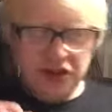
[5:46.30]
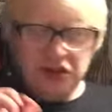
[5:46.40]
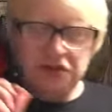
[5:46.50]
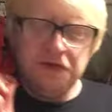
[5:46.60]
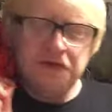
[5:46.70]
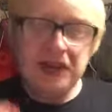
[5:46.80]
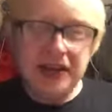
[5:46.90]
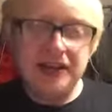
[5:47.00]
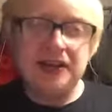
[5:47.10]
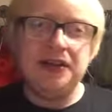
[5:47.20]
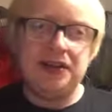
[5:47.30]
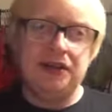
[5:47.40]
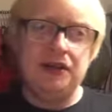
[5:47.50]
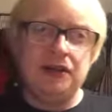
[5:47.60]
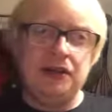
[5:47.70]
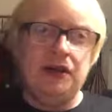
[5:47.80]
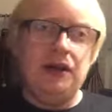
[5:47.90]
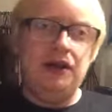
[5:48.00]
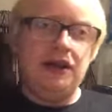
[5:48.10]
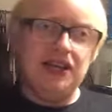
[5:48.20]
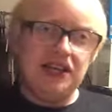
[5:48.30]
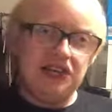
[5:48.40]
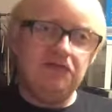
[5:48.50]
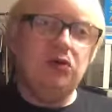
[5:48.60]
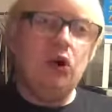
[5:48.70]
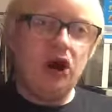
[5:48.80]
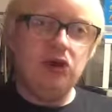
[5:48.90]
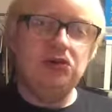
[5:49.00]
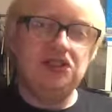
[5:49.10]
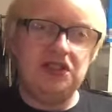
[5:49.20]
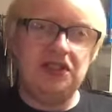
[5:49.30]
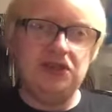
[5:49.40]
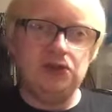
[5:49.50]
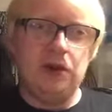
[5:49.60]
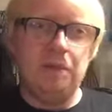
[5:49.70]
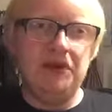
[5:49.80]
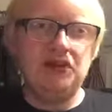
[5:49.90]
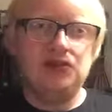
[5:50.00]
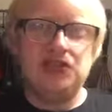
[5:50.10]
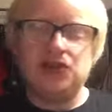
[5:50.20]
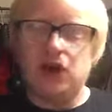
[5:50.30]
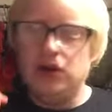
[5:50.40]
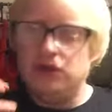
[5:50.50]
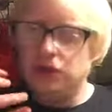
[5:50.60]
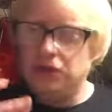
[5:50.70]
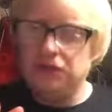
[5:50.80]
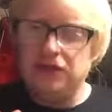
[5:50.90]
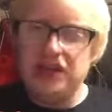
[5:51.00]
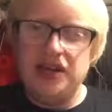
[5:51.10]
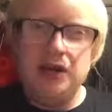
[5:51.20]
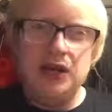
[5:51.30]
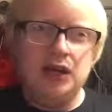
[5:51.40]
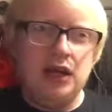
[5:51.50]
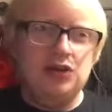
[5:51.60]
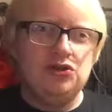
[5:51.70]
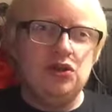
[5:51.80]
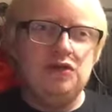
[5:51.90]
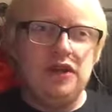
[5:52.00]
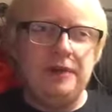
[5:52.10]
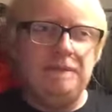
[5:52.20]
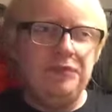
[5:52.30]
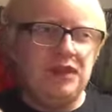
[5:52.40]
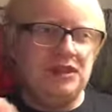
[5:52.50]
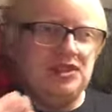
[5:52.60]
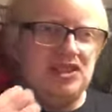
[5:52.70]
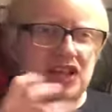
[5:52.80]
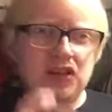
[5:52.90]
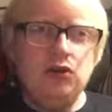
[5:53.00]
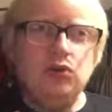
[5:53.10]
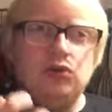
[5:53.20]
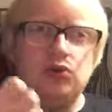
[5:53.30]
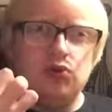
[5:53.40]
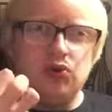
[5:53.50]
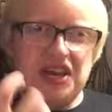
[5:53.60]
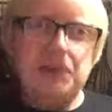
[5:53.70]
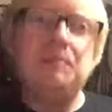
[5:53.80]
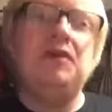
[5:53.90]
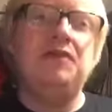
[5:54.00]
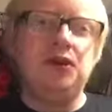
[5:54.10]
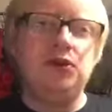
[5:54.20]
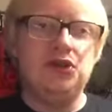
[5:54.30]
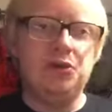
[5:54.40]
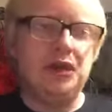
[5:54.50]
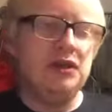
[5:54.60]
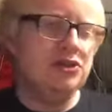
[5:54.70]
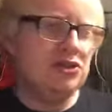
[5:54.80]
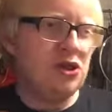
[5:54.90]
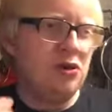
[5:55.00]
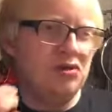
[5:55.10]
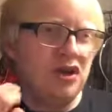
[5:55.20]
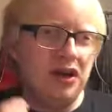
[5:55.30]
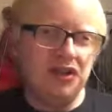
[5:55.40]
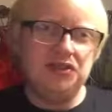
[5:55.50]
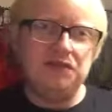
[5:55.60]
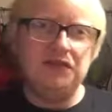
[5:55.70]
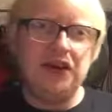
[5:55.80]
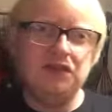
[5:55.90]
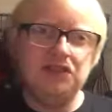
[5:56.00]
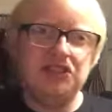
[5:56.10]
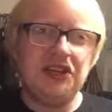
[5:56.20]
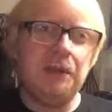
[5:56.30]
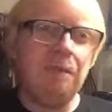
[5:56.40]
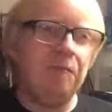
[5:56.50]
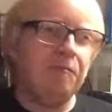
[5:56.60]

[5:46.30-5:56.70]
You'd think that they'd have put oats in this one because it's got a lovely sort of like single cream feel to it. So nice and velvety.